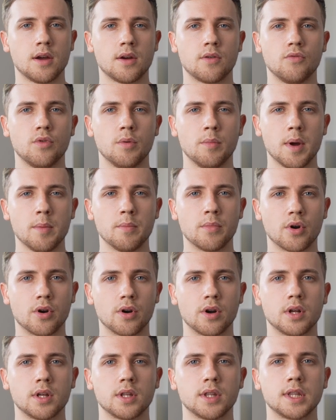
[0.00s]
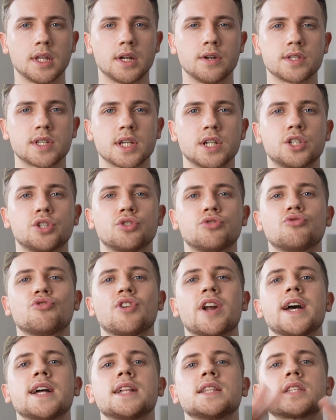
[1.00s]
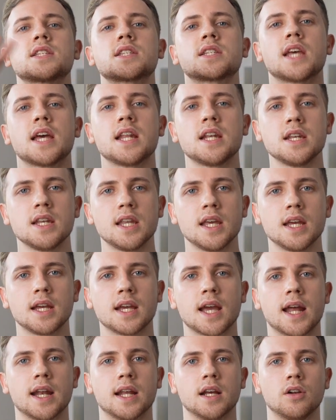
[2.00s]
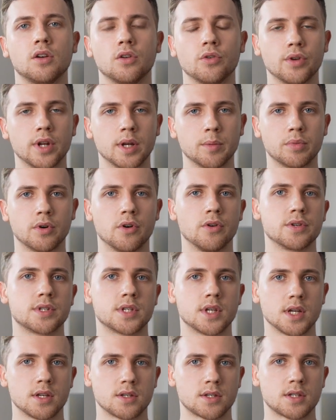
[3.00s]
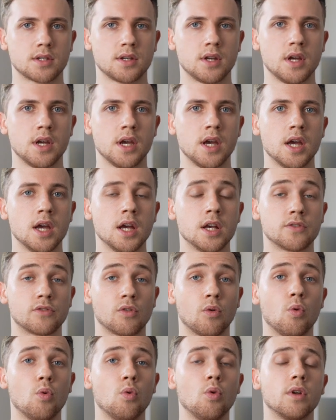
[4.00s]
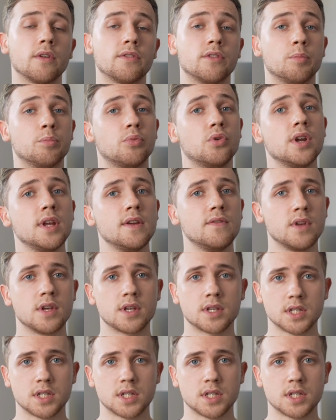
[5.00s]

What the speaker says: Remember, there is a transcending and including process, so all of the previous